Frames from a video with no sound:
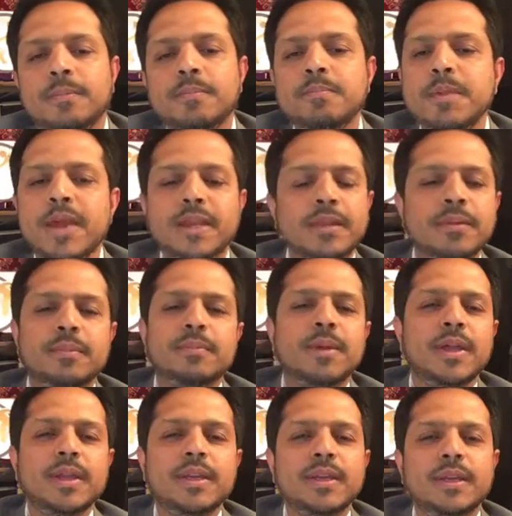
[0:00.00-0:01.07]

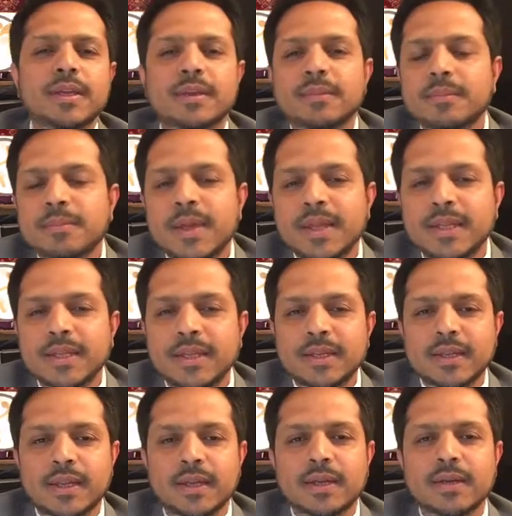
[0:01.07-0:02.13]
many
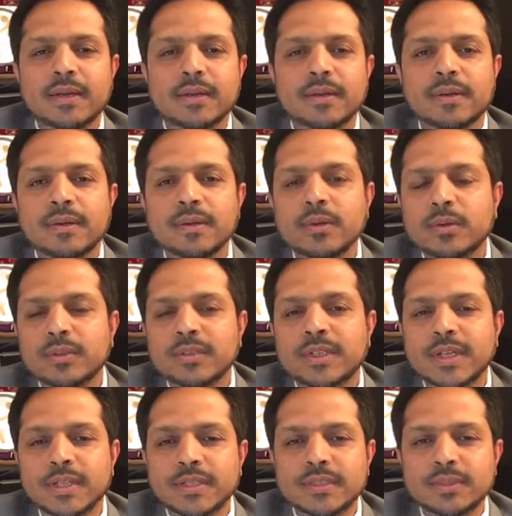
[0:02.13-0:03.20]
good
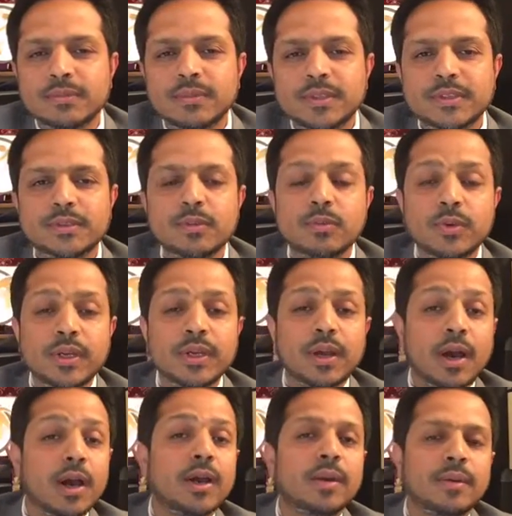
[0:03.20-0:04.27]
things which we
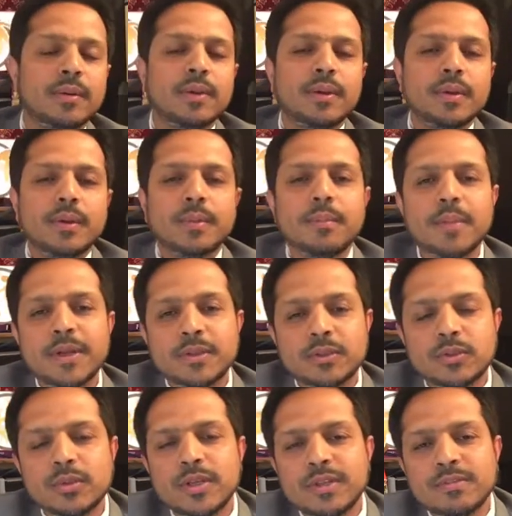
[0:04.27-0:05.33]
are meant
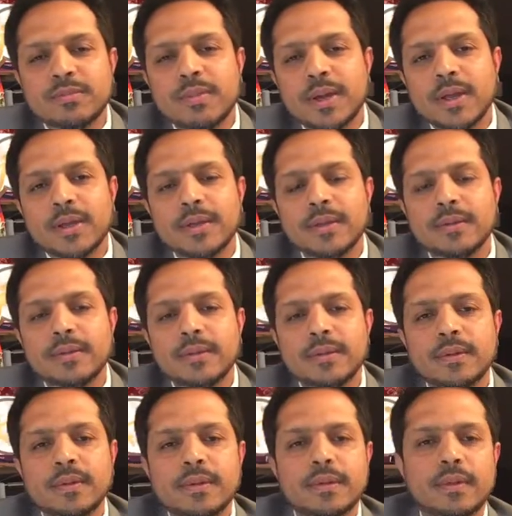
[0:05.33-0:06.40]
to live by.
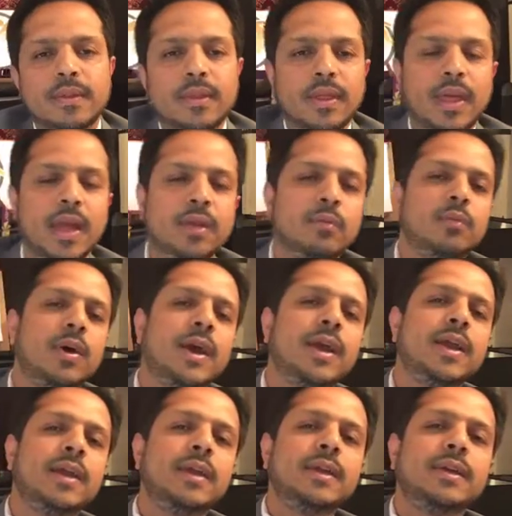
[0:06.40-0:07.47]
And
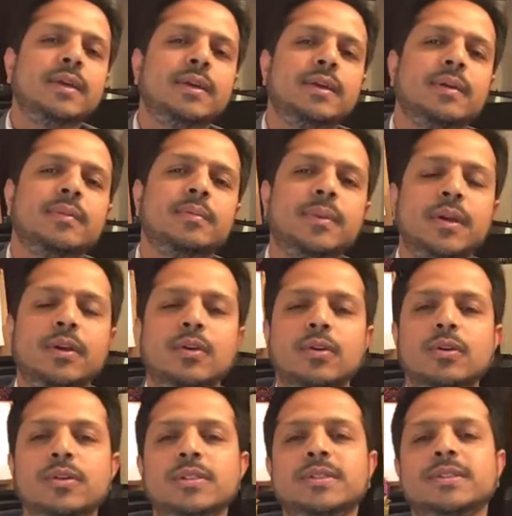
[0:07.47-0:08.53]
why?
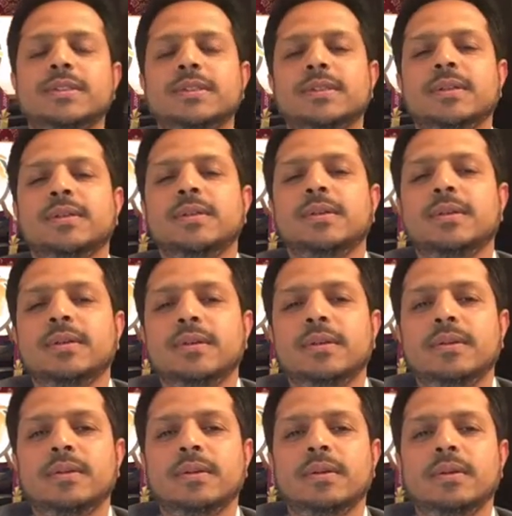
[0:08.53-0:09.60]
Because
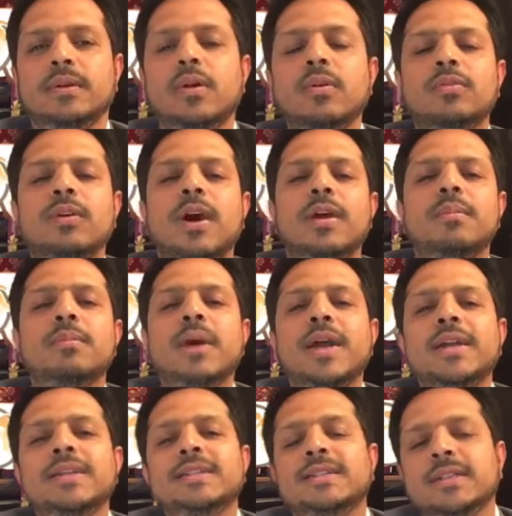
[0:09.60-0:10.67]
of our
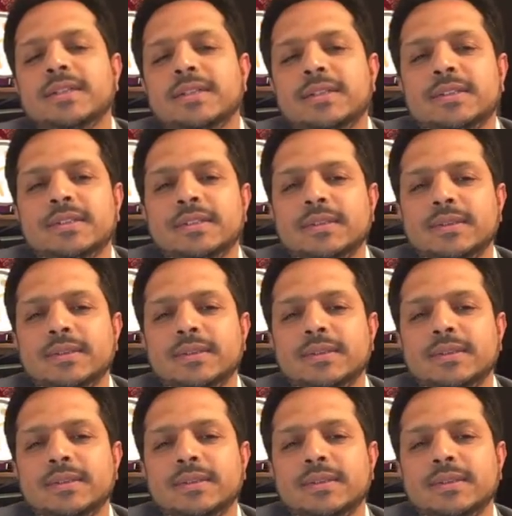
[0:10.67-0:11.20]
mindset.